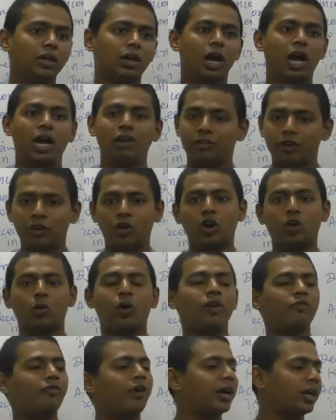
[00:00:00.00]
I will not go
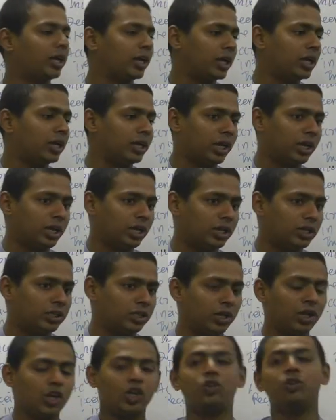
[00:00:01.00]
and fight against
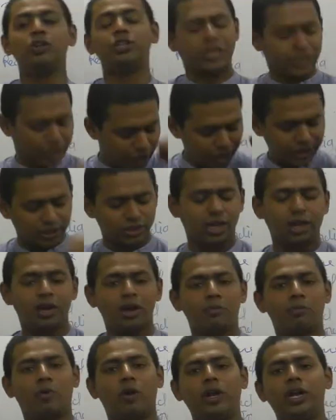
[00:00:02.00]
terrorists. You will say, yes,
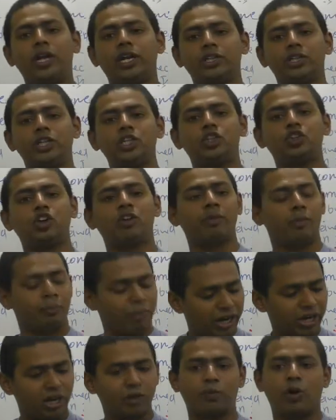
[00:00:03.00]
politicians should be
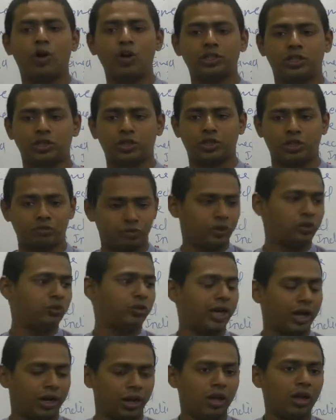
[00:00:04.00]
better politician. We
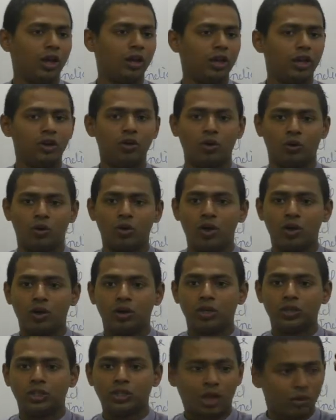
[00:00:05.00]
should get, you know,
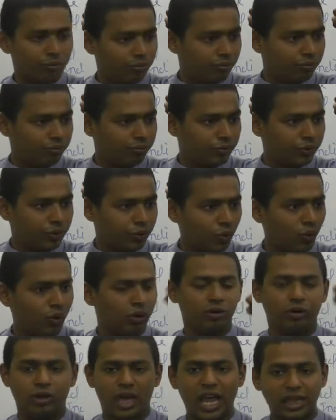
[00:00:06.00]
some
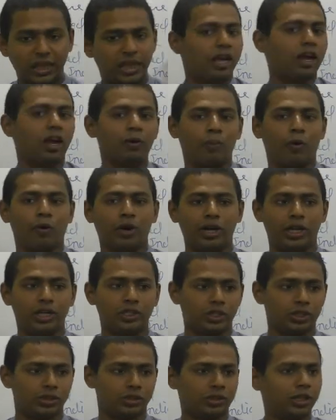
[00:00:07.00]
good ethical
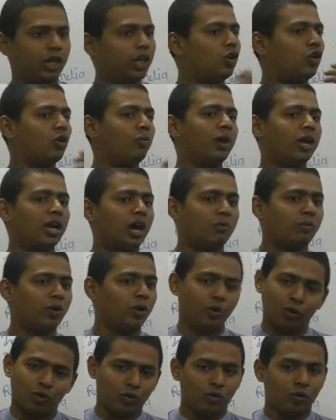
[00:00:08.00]
politician. Then you become
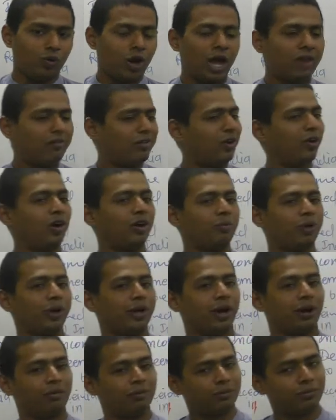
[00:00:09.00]
one. No, I will not
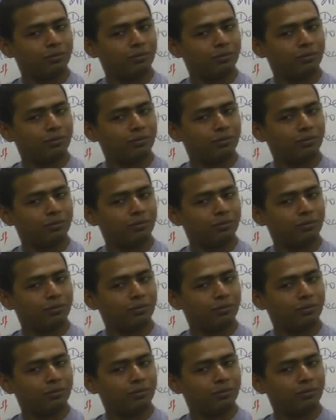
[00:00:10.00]
become.